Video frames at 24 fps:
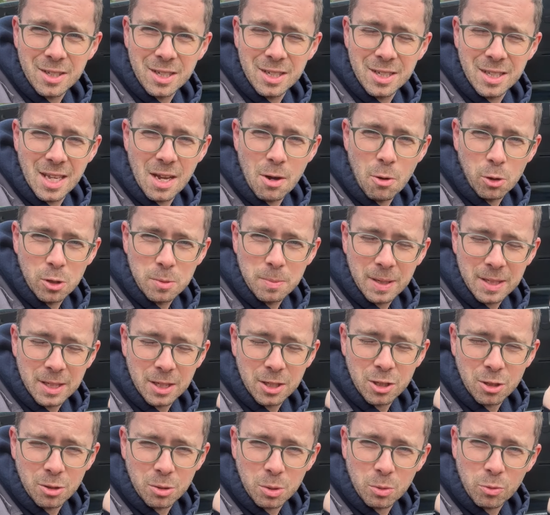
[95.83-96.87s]
because the automatic
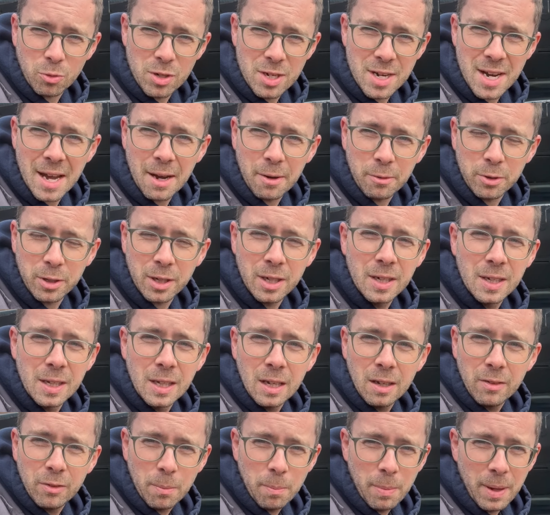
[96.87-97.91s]
chokes are renowned
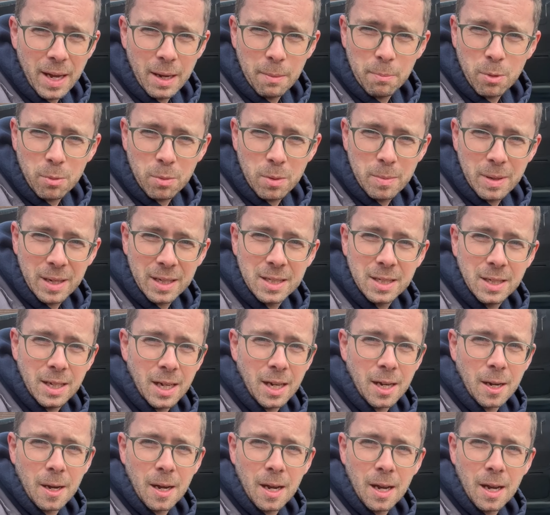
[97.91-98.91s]
for being problematic.